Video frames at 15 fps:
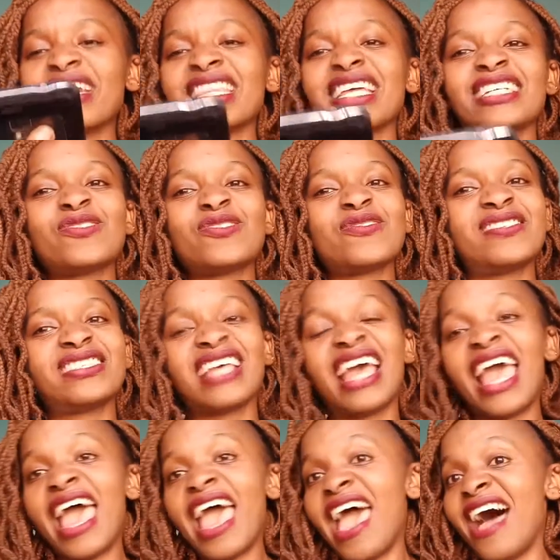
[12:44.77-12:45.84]
But the shoes,
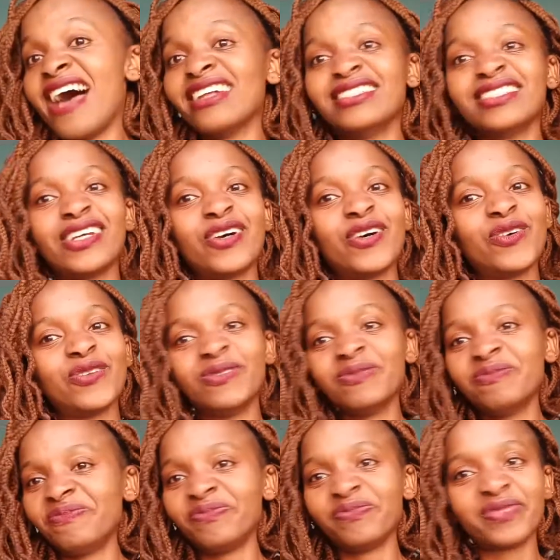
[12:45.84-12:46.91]
hell
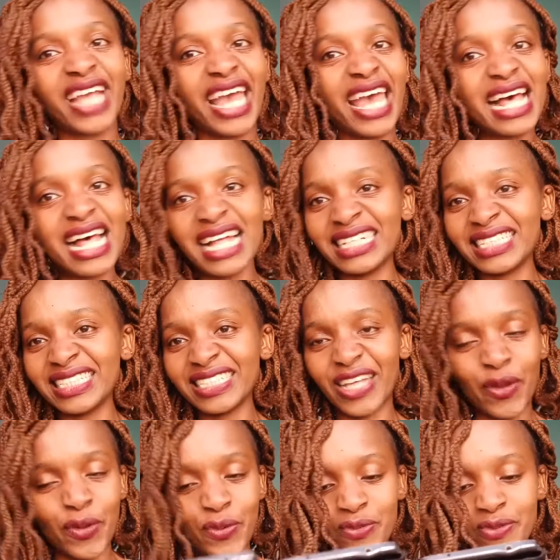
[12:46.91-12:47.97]
no.
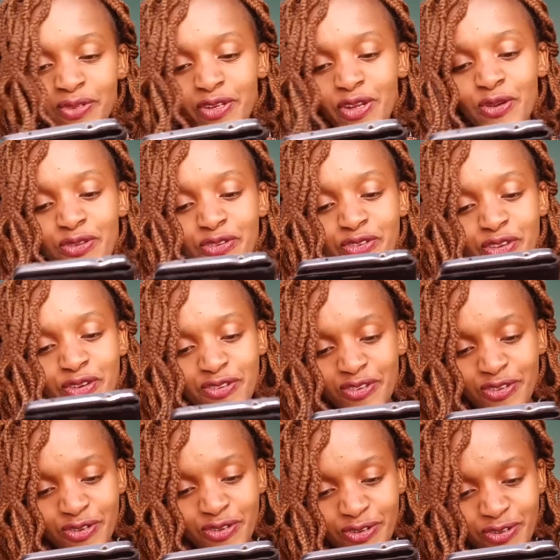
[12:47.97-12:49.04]
Hell no.
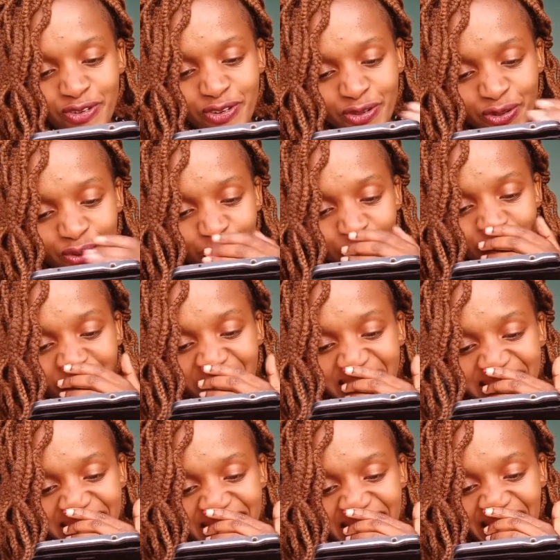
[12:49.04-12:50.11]
No.
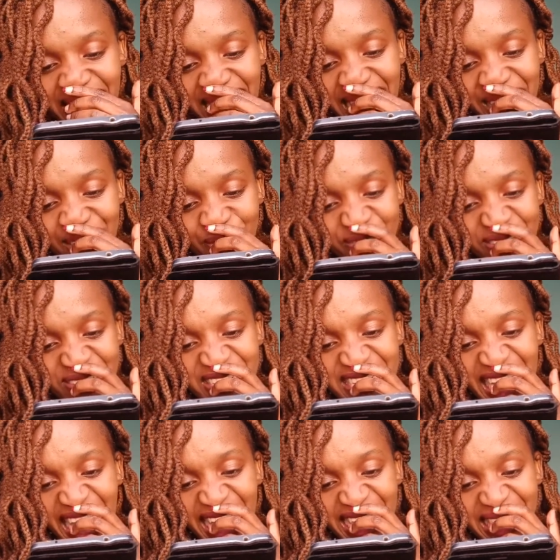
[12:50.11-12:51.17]
What the hell? What
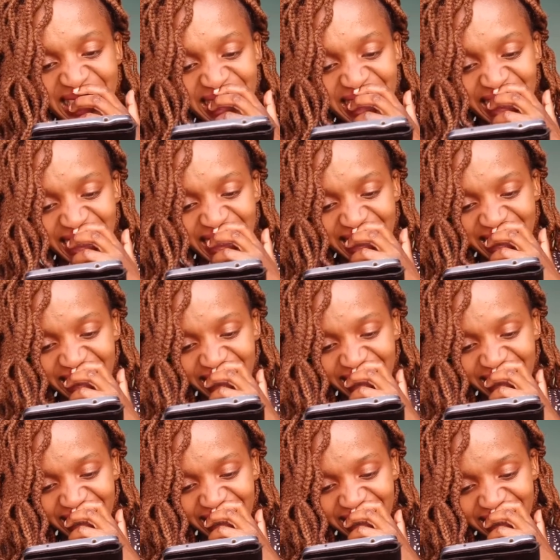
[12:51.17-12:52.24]
was I
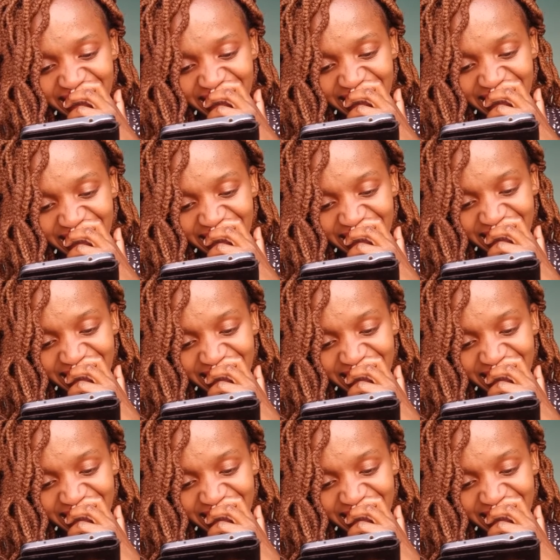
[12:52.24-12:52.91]
thinking?